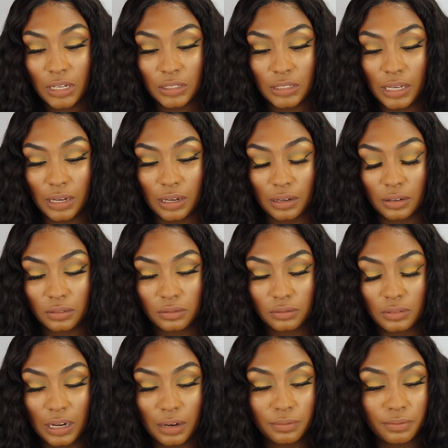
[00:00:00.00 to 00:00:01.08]
yeah,
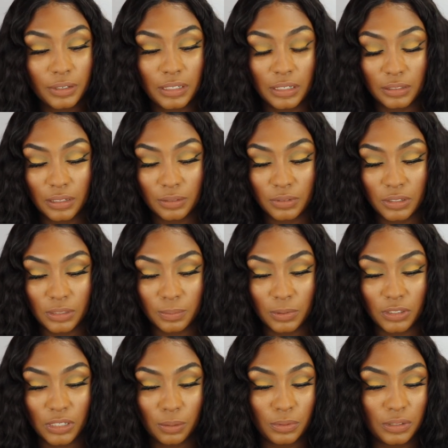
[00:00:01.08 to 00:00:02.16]
I freaking love this
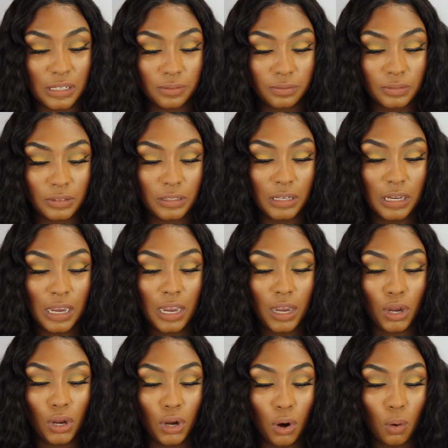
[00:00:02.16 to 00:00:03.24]
sponge. I would definitely
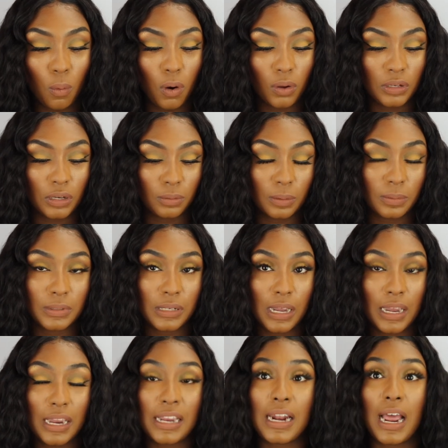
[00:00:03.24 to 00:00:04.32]
go on their
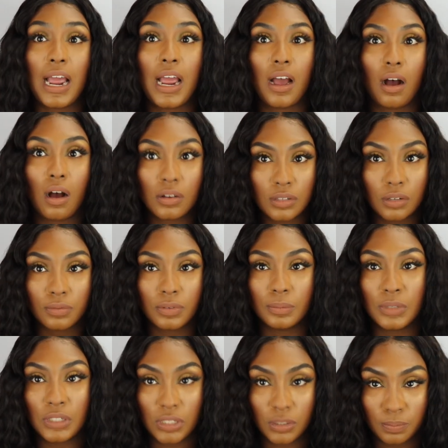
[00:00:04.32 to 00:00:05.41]
website. And I also, from
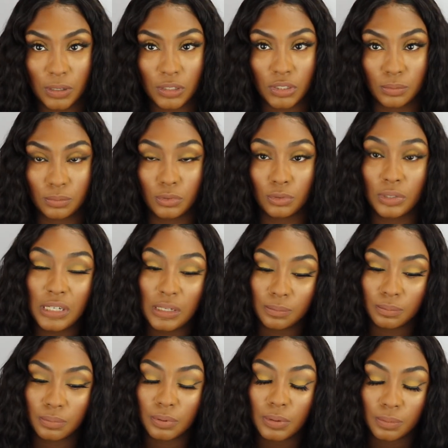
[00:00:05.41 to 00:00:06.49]
Mrs.
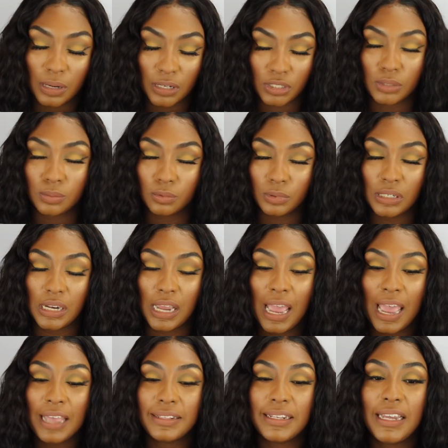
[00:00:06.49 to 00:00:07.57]
Precious Marie,
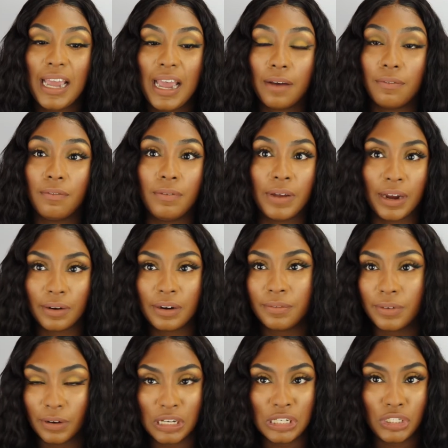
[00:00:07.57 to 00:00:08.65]
they have very,
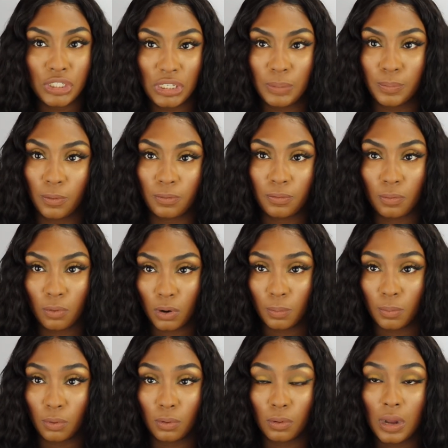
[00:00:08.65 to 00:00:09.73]
very cheap,
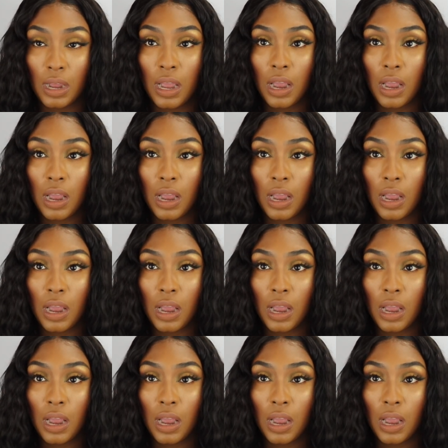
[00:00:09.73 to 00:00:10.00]
affordable,